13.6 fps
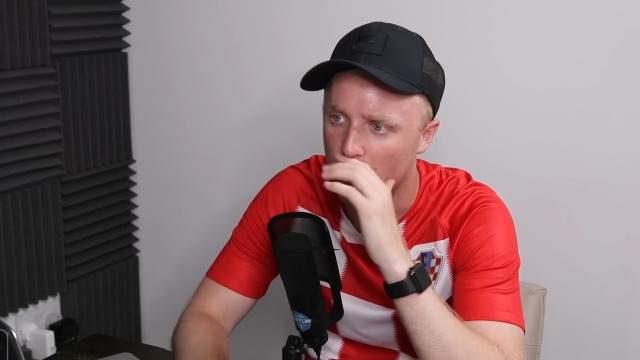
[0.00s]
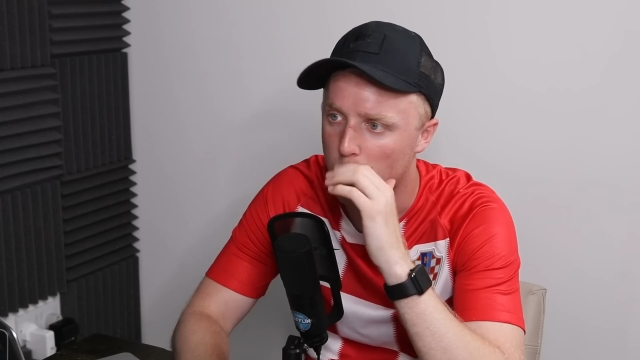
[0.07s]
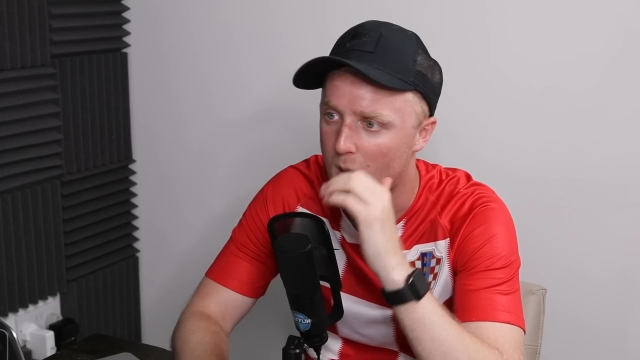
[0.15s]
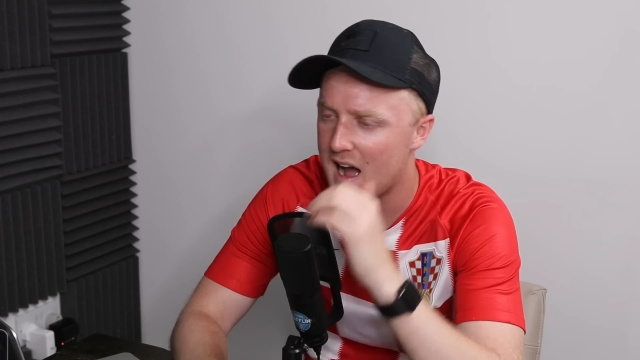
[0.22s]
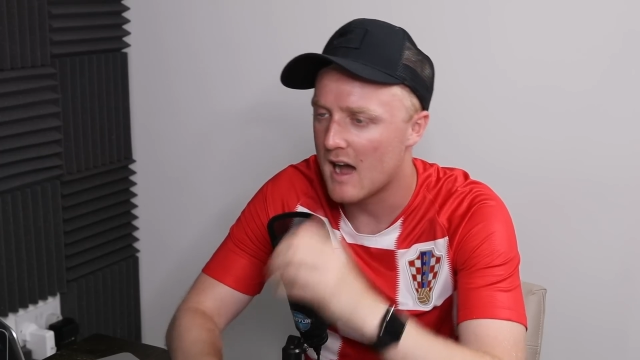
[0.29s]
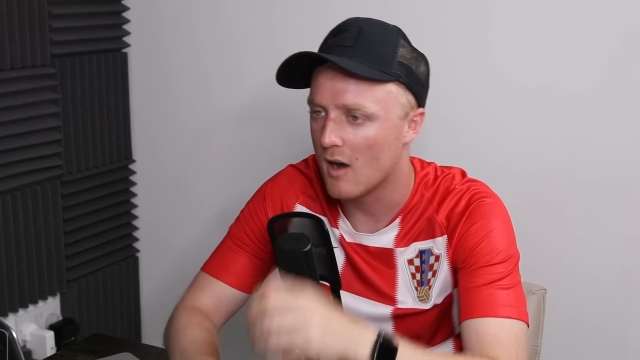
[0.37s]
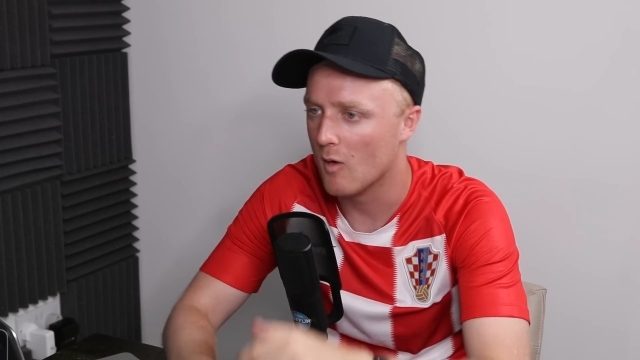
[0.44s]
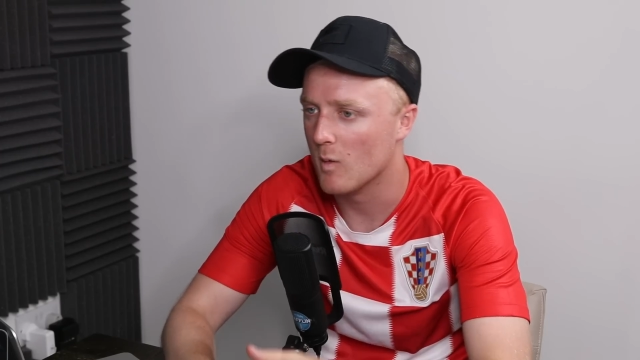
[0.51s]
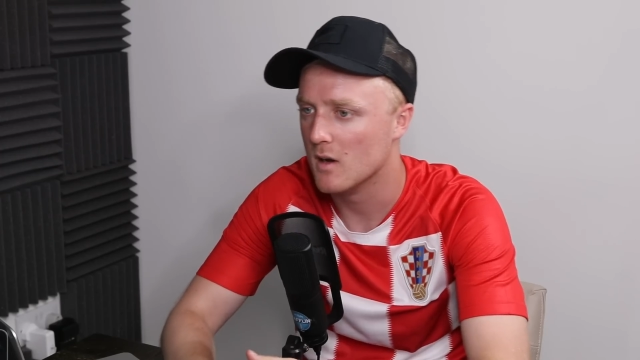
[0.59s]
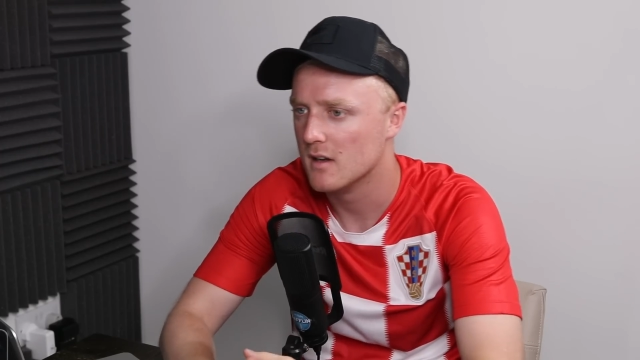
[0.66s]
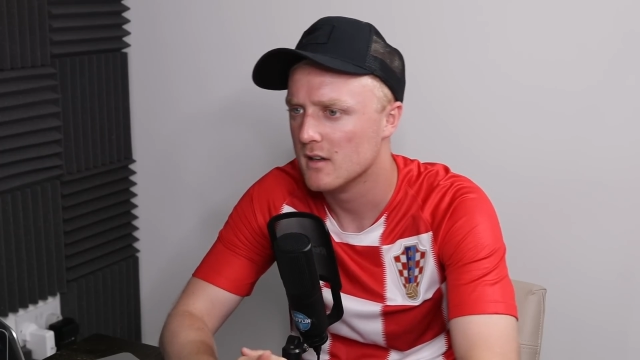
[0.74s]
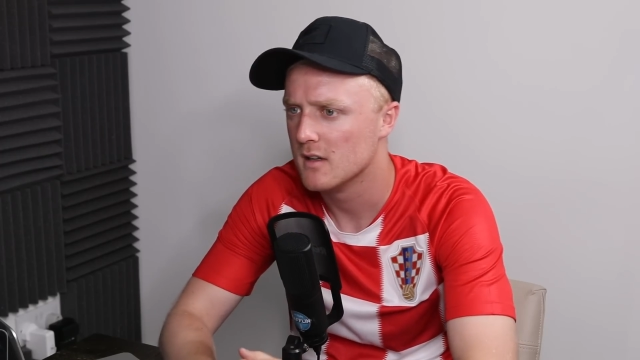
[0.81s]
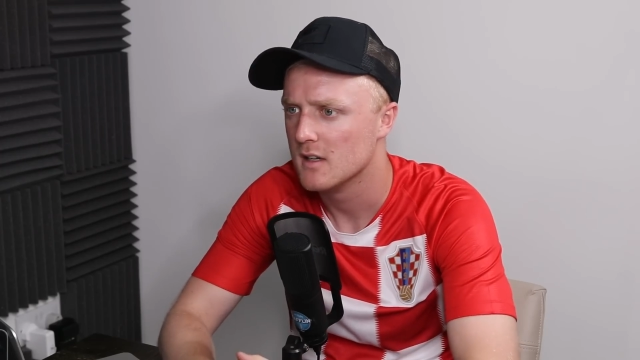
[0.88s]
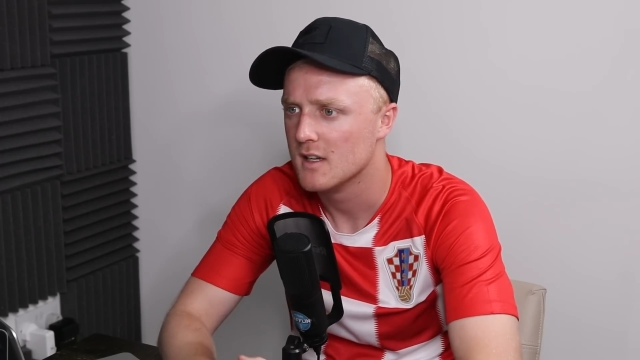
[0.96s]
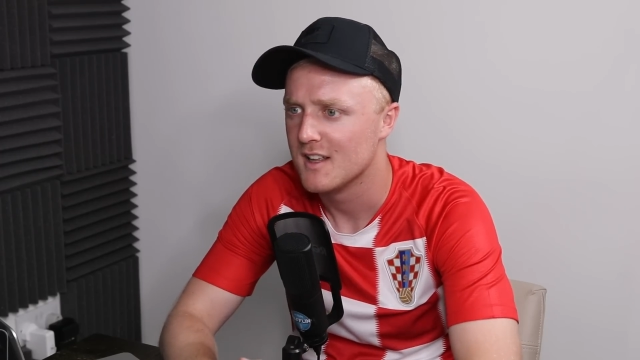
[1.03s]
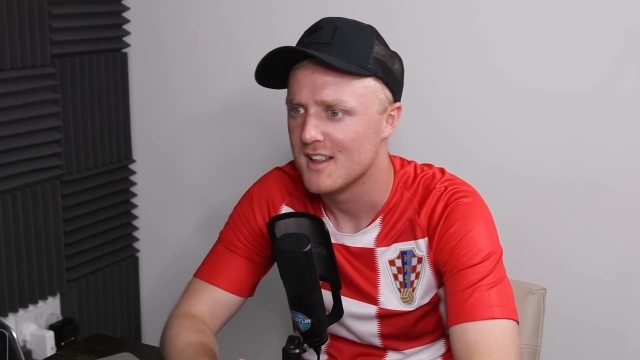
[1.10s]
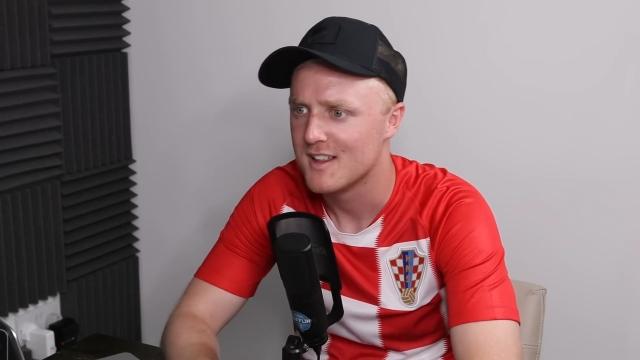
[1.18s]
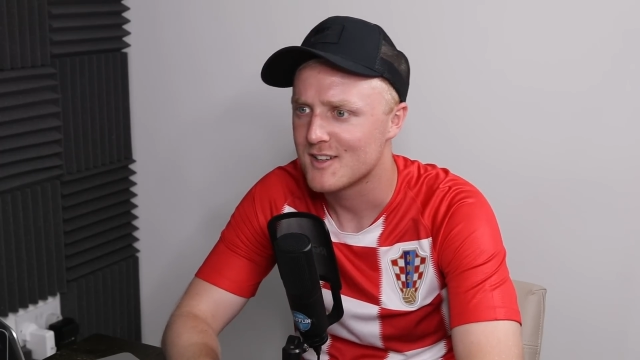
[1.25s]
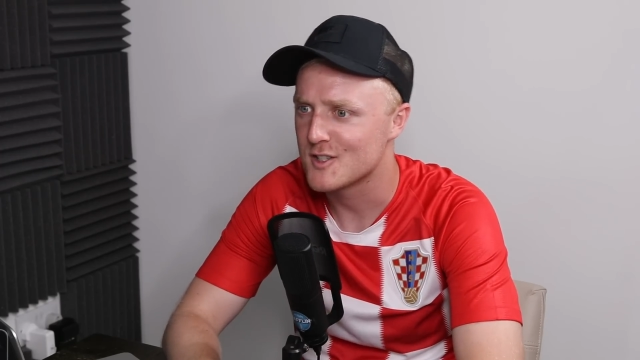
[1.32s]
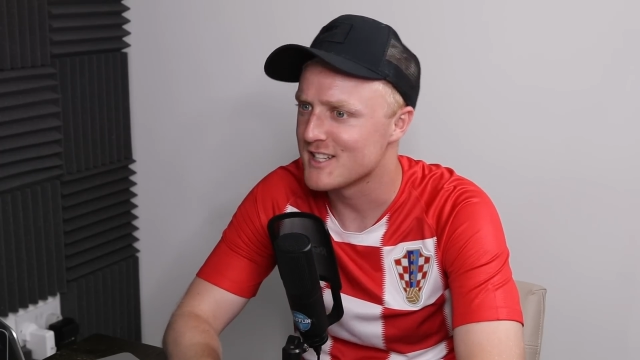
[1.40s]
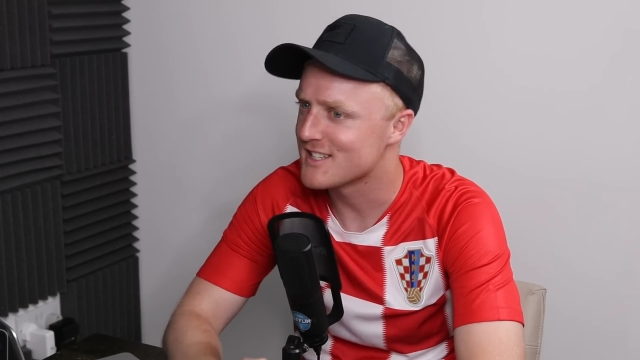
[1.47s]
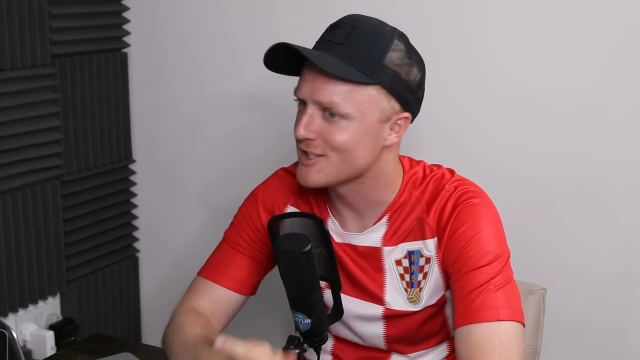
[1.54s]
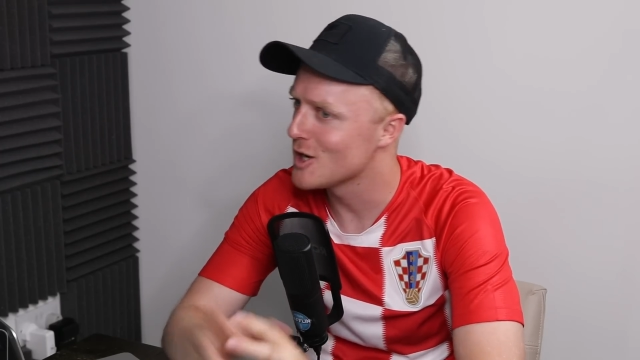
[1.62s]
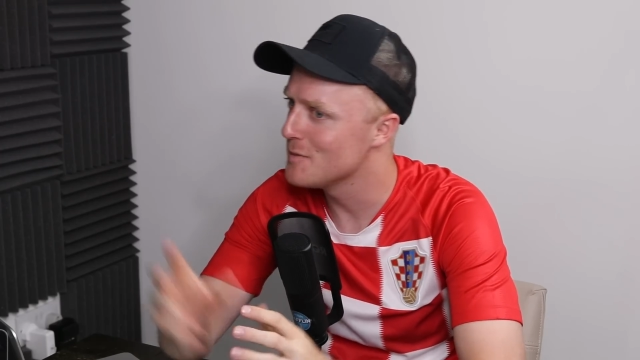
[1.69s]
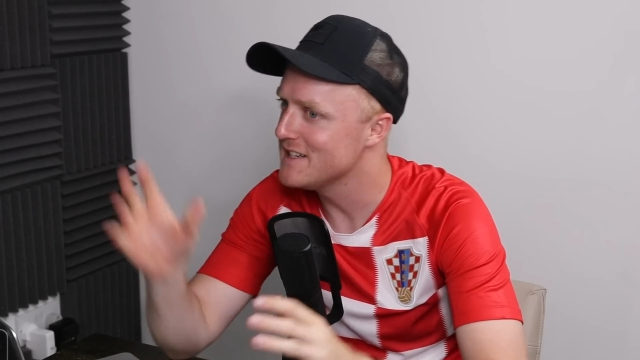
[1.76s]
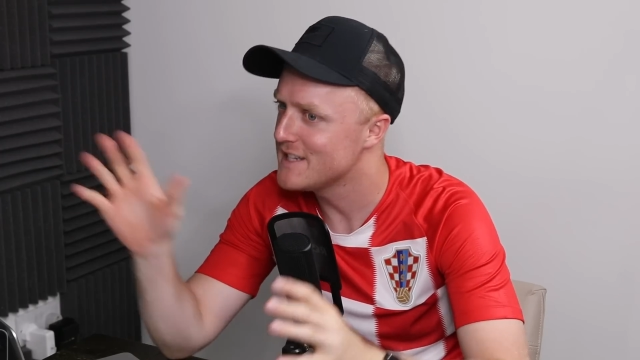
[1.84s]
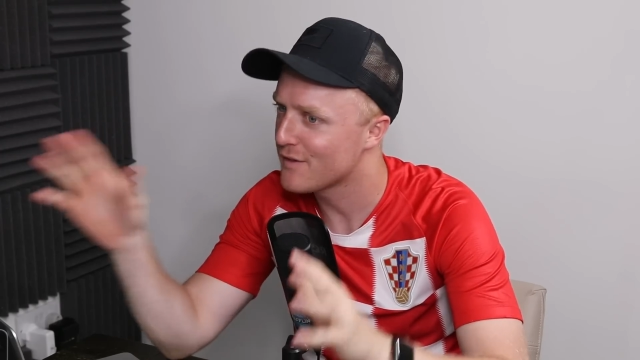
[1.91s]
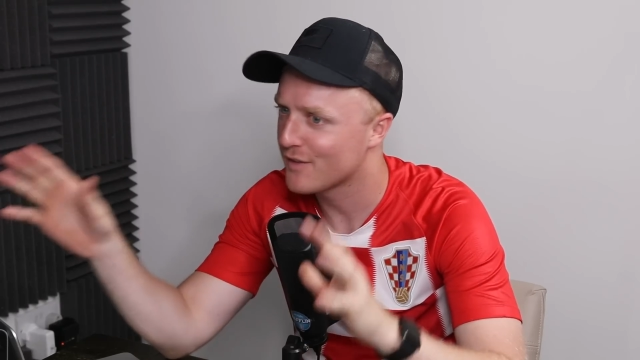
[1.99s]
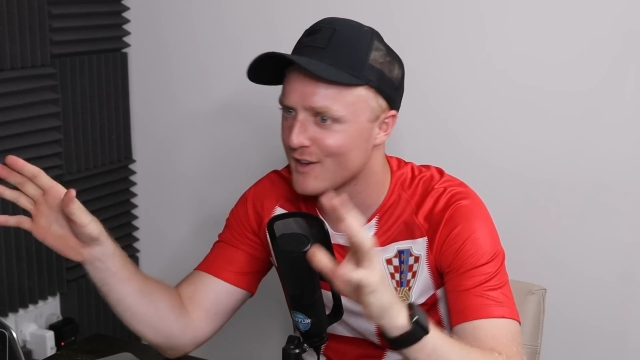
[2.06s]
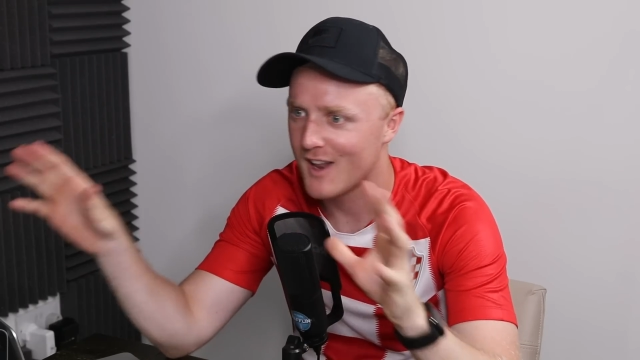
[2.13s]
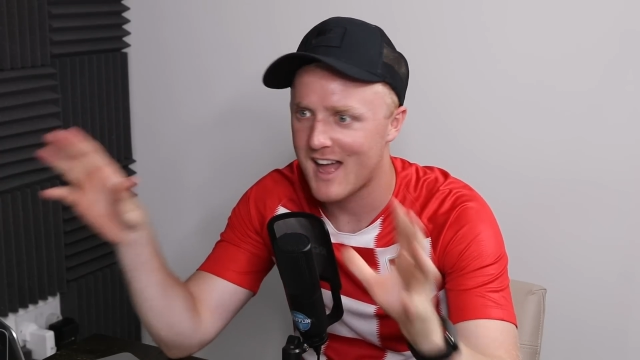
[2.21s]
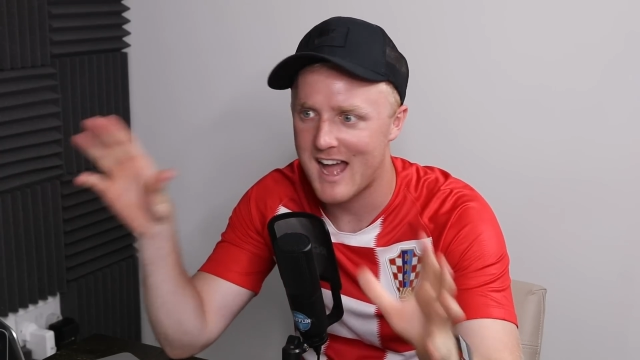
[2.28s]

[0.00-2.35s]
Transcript: Wow. Because there's so many different